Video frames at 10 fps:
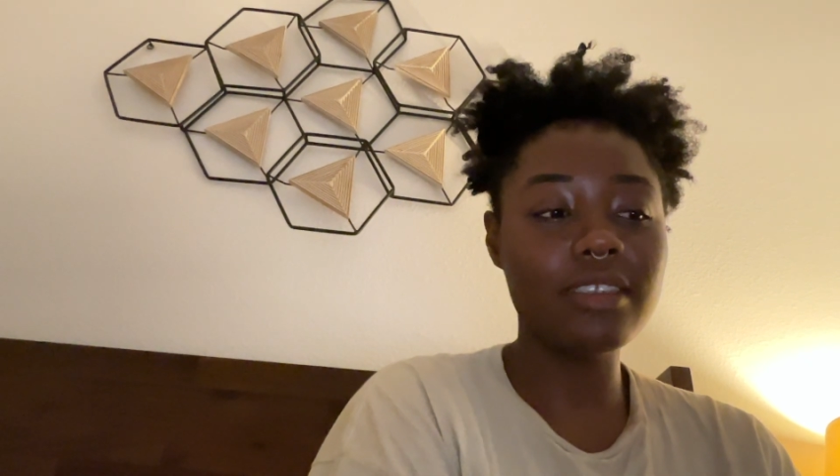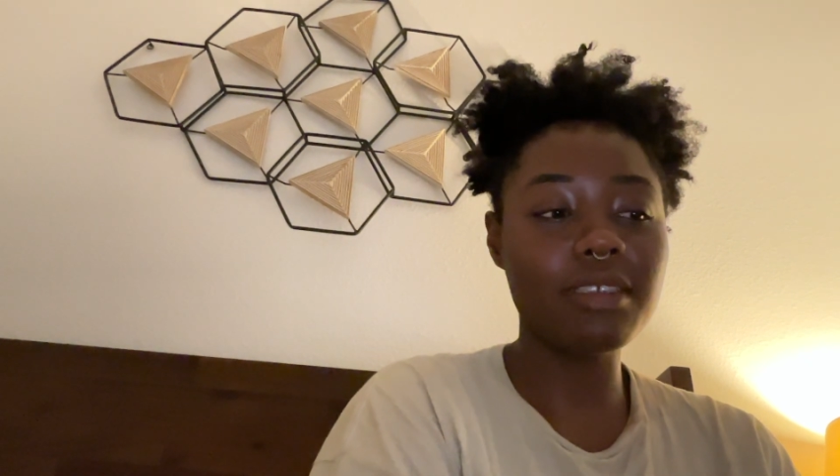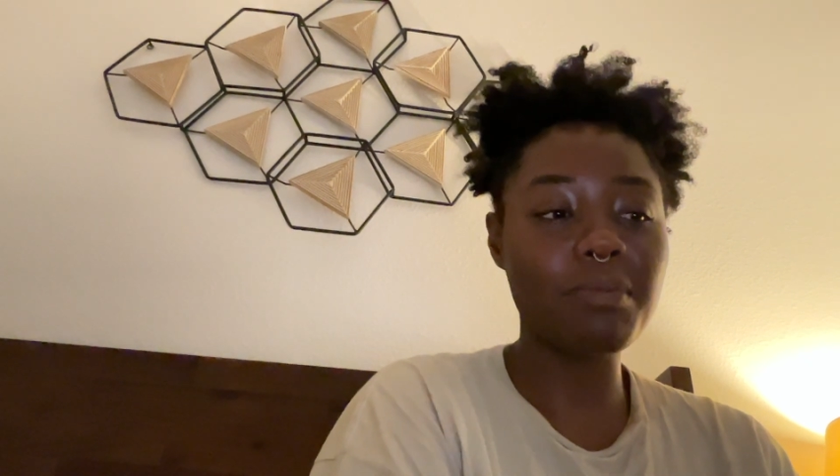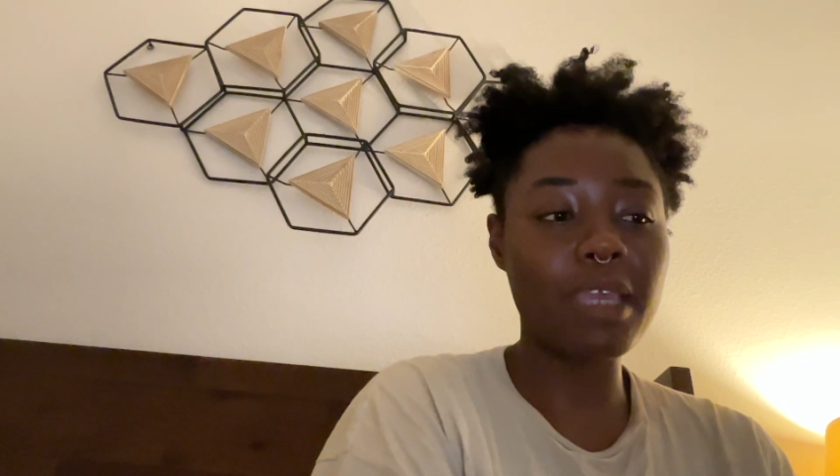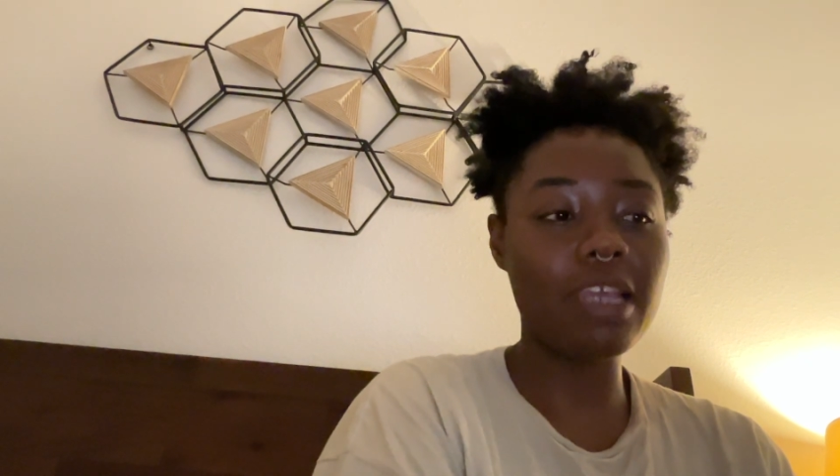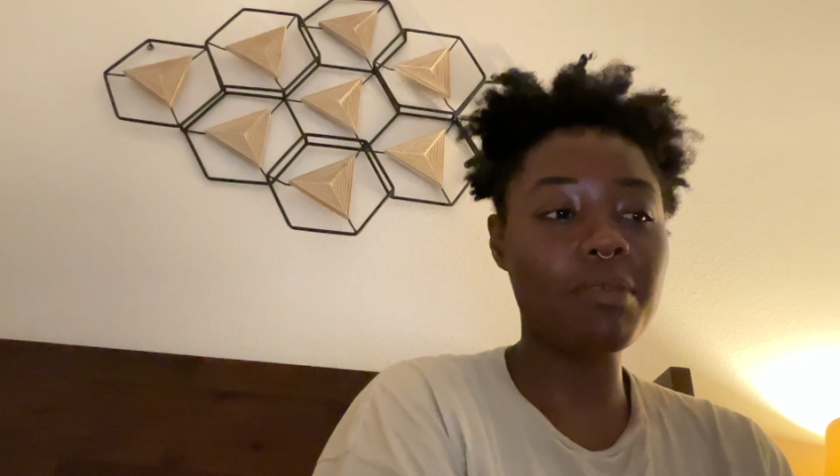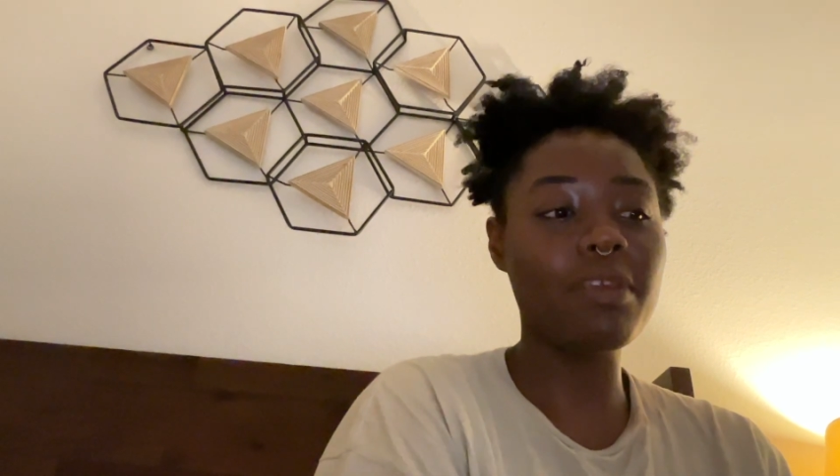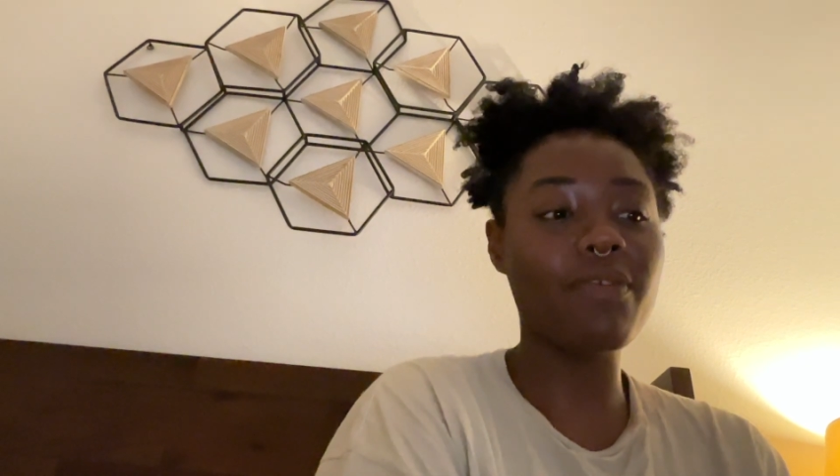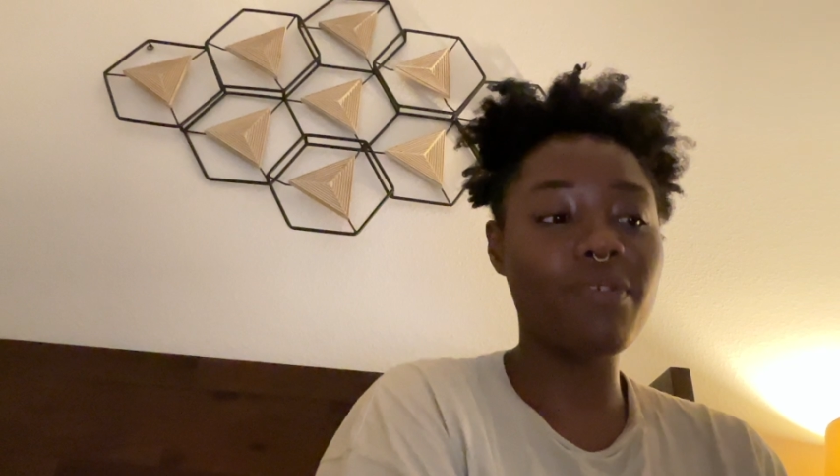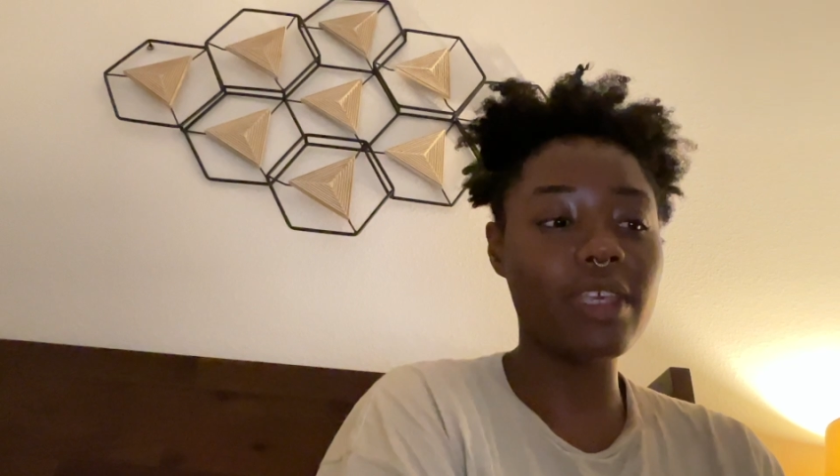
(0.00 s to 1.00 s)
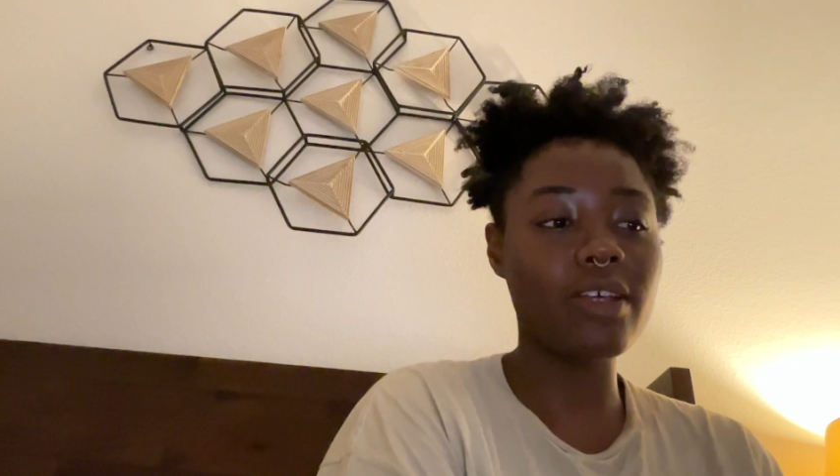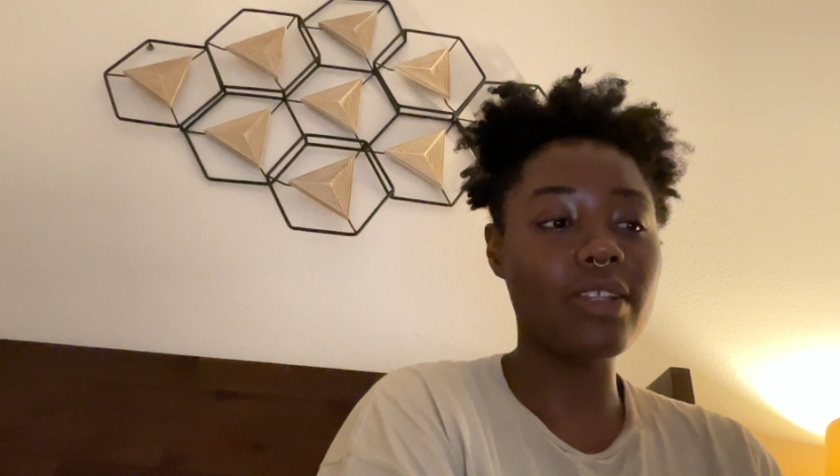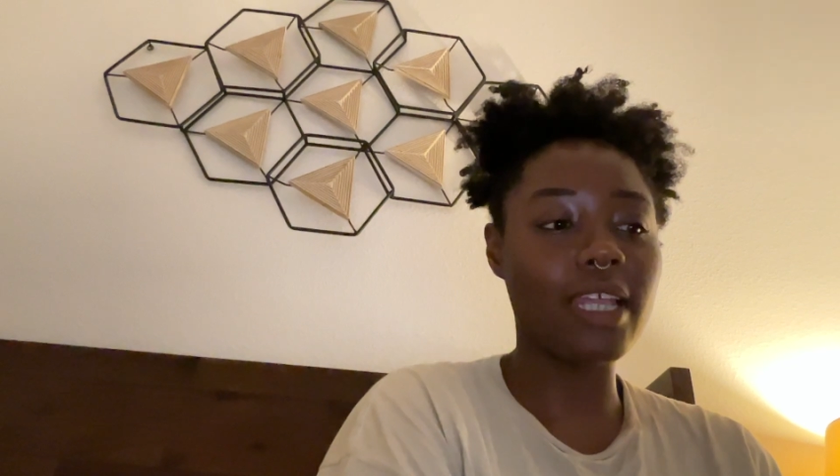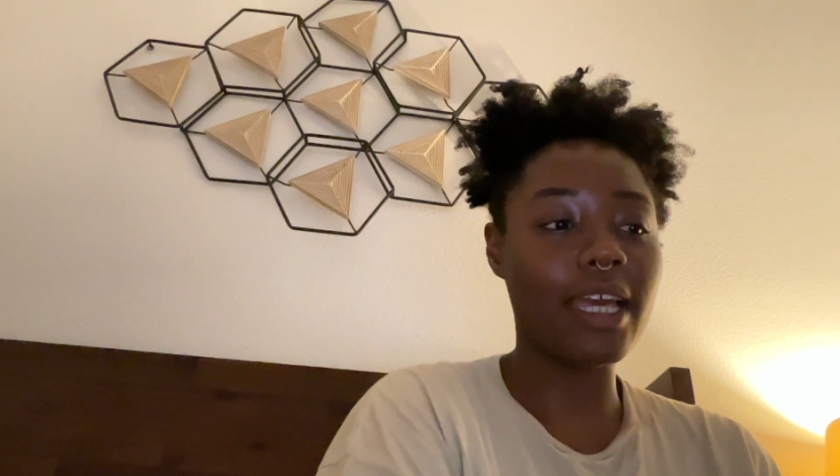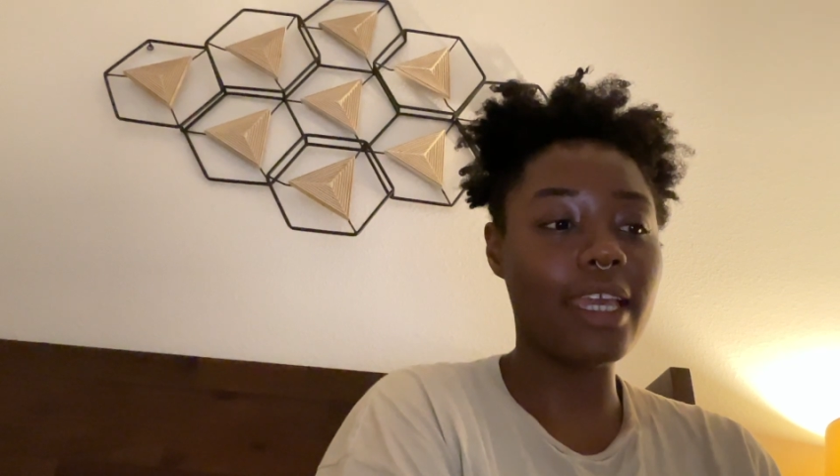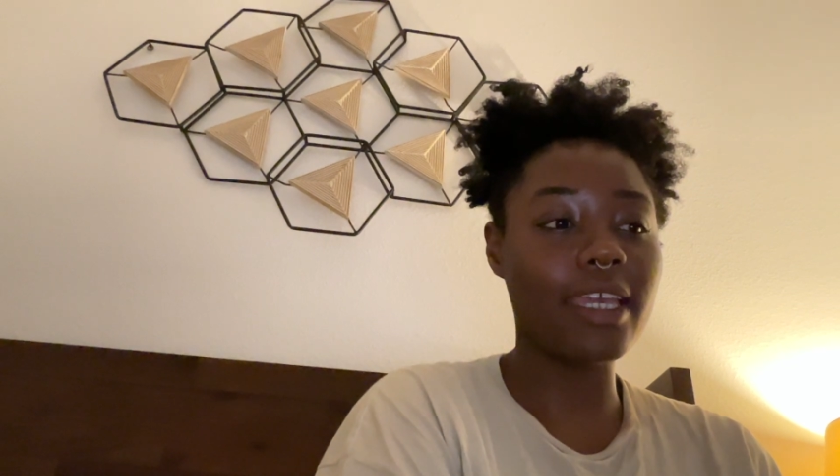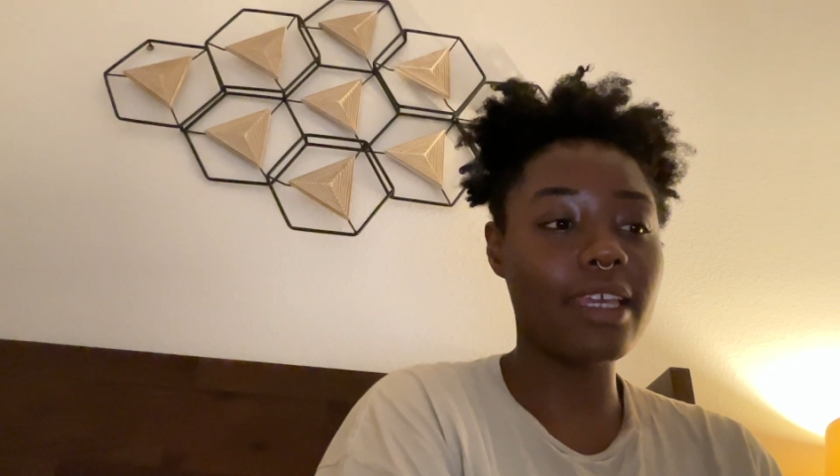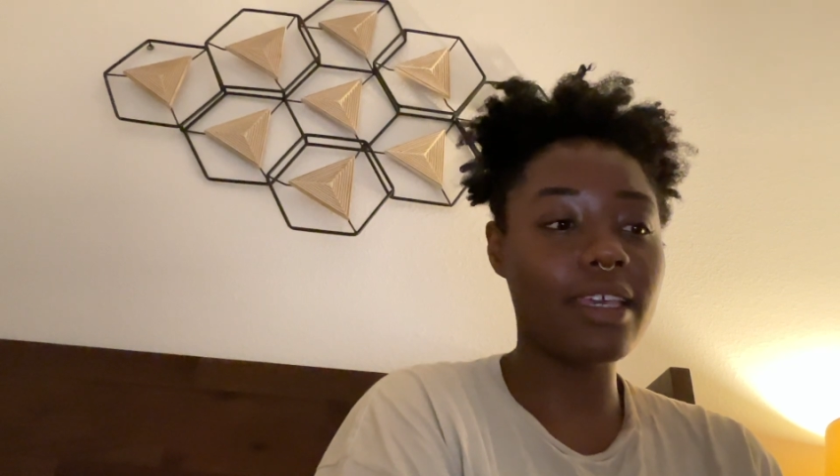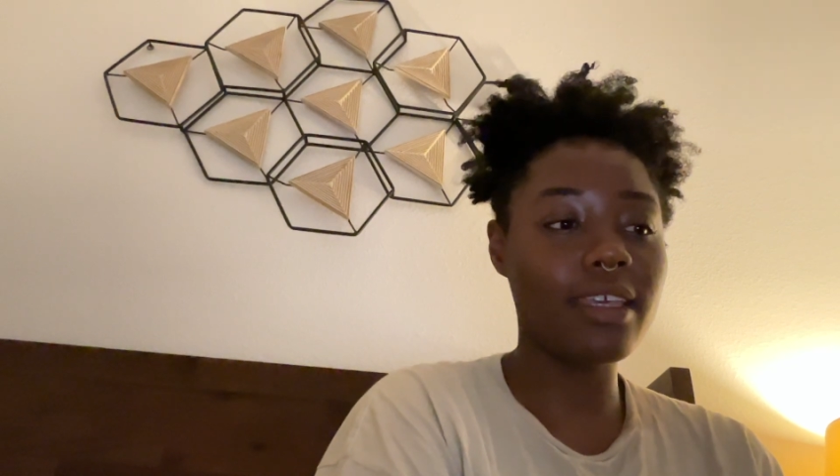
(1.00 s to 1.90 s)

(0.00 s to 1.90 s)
to make me feel like,